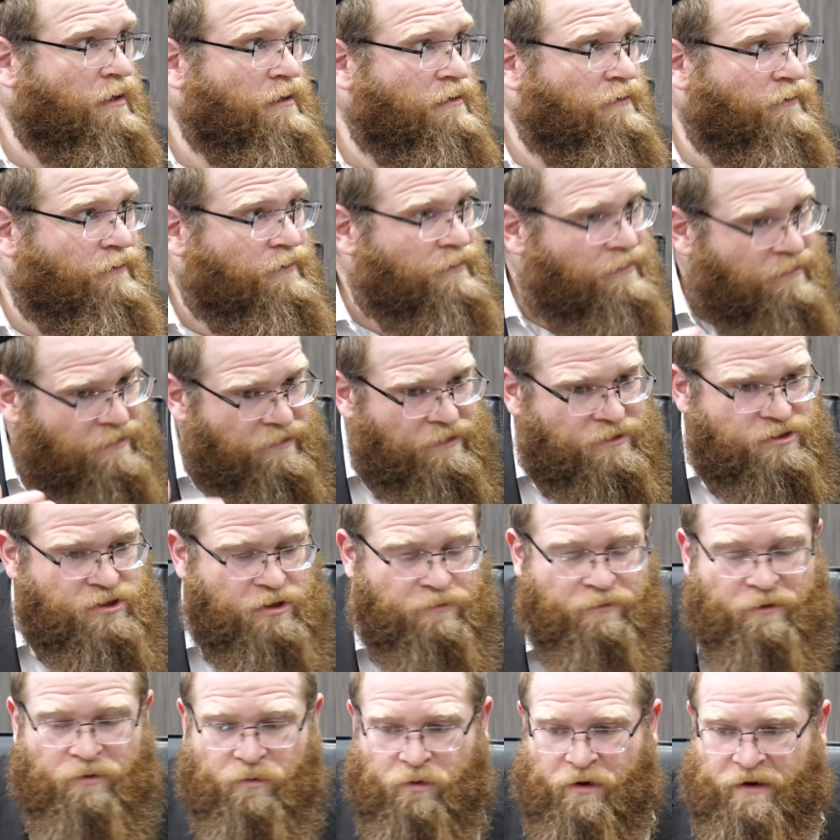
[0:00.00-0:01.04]
The
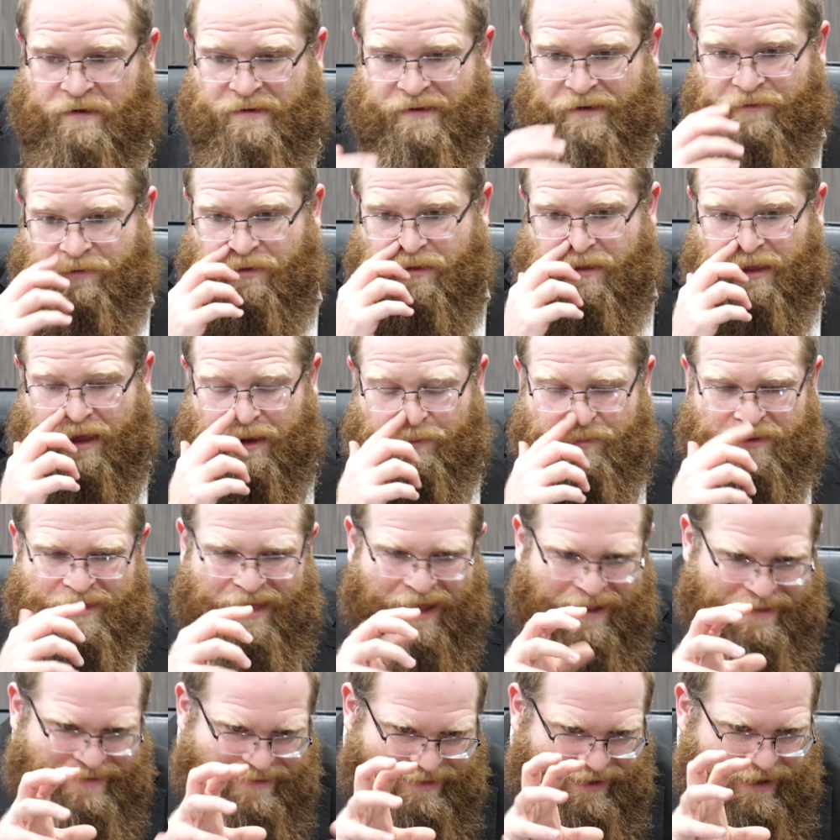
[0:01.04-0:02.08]
Shulman works even then, but
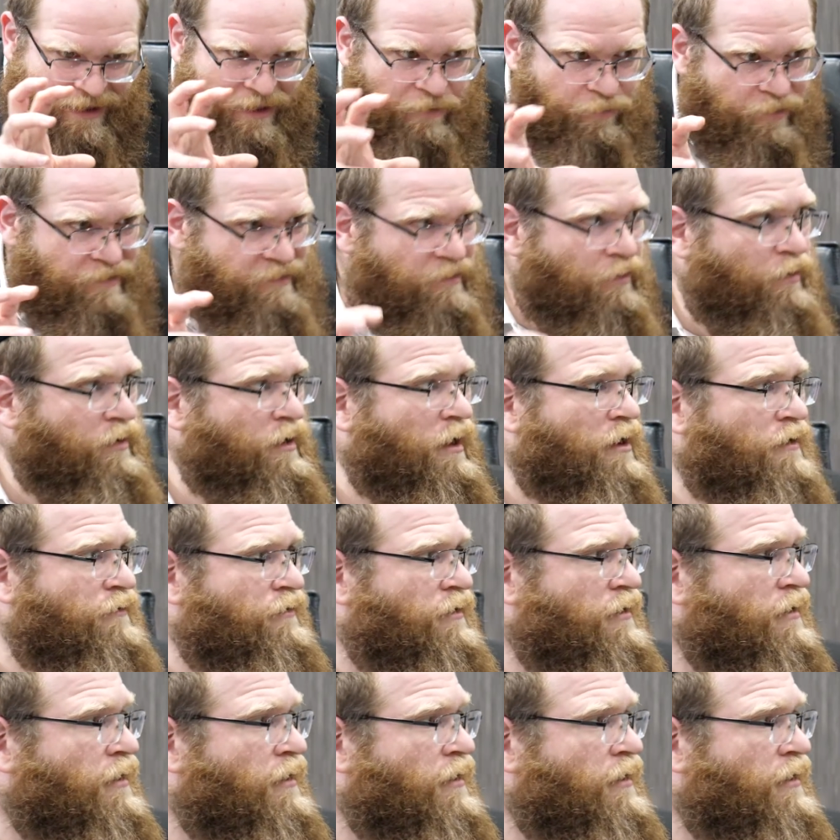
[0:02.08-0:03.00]
that's what's going on over here.